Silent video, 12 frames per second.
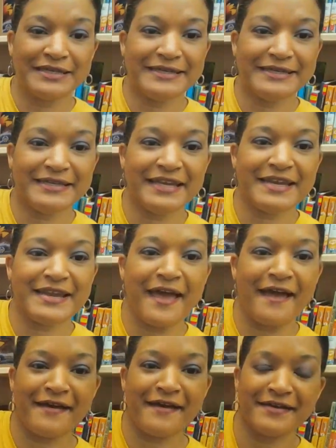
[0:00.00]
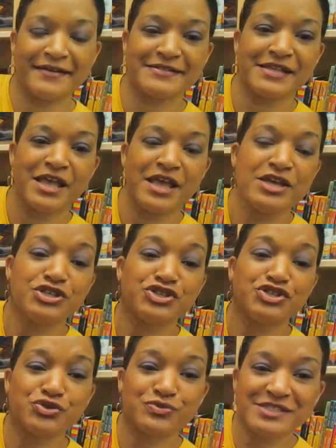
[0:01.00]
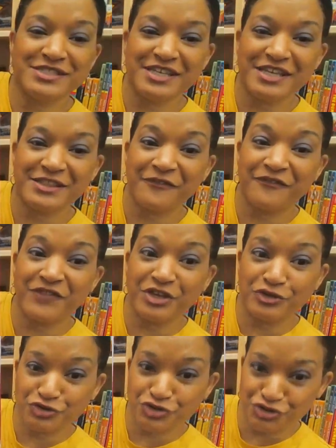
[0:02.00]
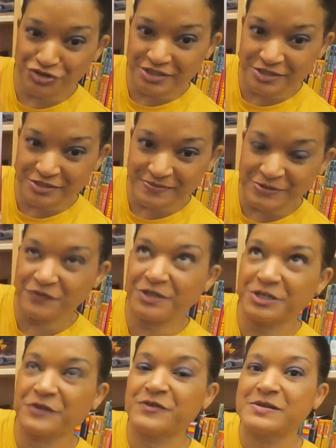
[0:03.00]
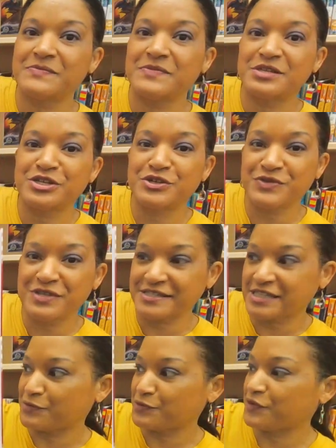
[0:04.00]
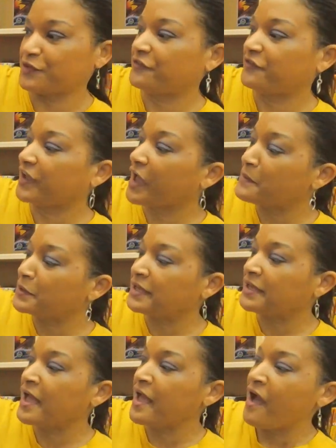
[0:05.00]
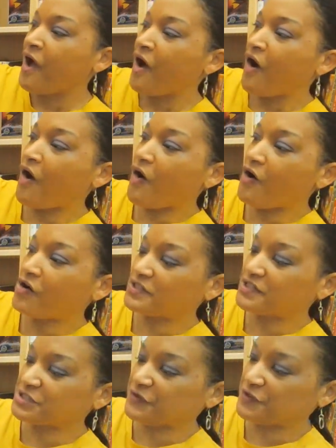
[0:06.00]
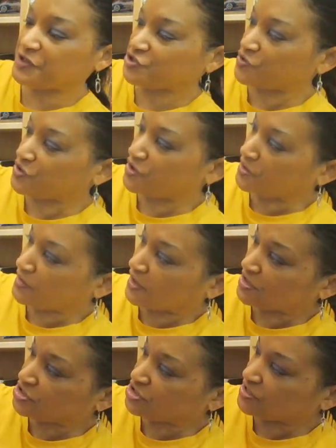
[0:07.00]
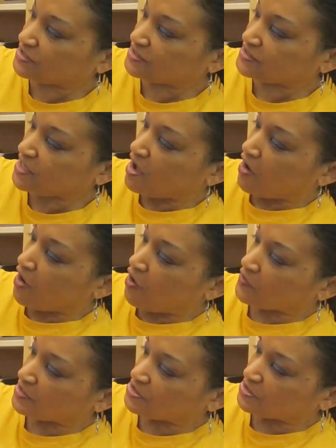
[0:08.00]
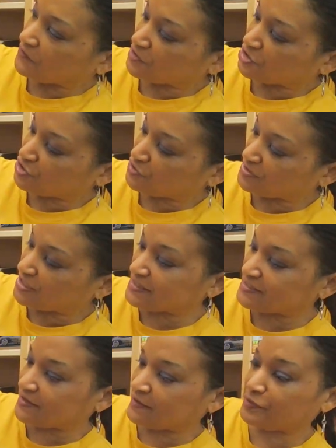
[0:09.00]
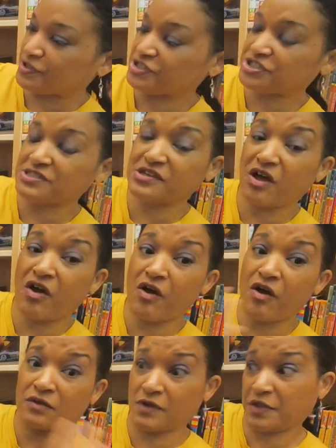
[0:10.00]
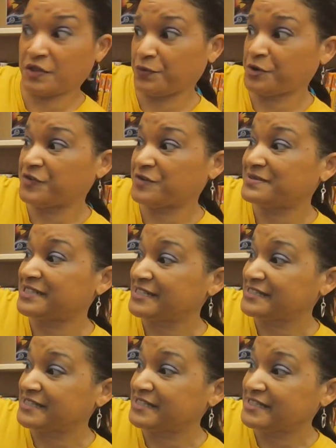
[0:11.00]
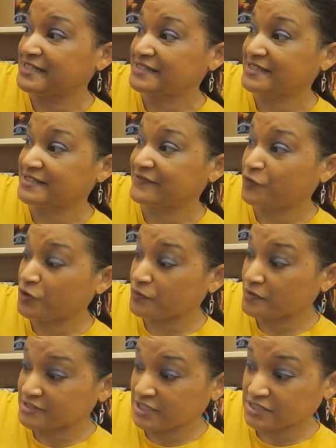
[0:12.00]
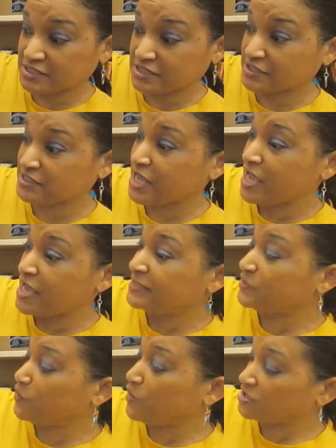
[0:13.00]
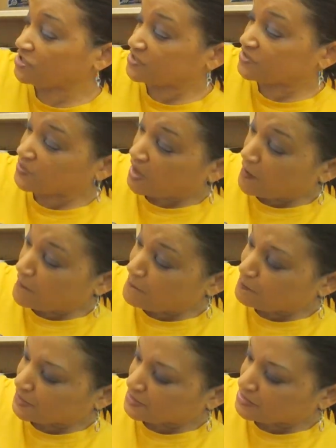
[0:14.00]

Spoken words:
neat. It has Juneteenth field trips. So if you're looking for something to do this summer with your family, all these different historical locations, all these different Juneteenth celebrations all around the world, from DC to Fort Worth, Texas, to Washington